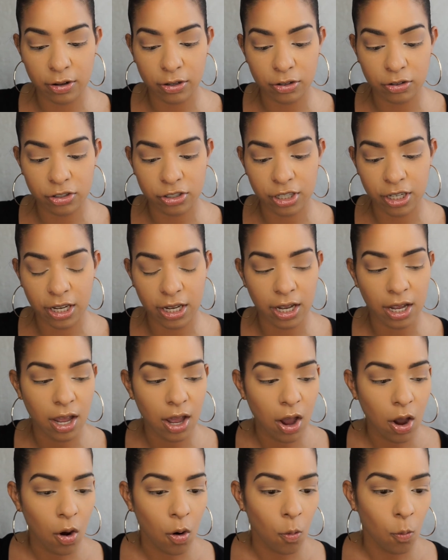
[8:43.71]
Usually
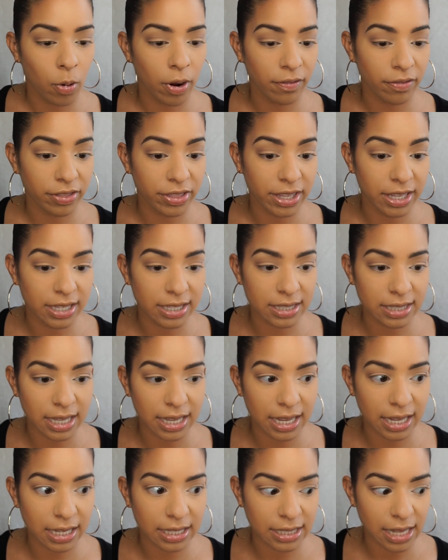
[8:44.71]
with these
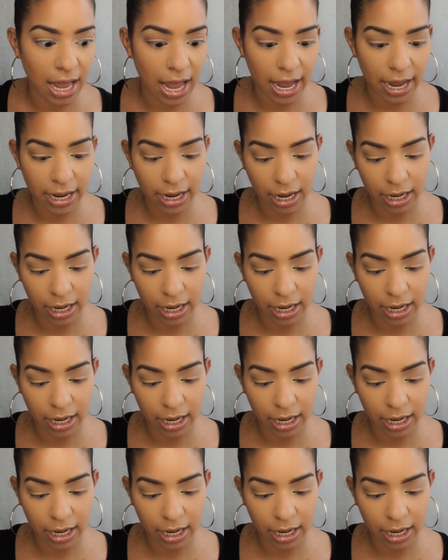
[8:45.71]
things I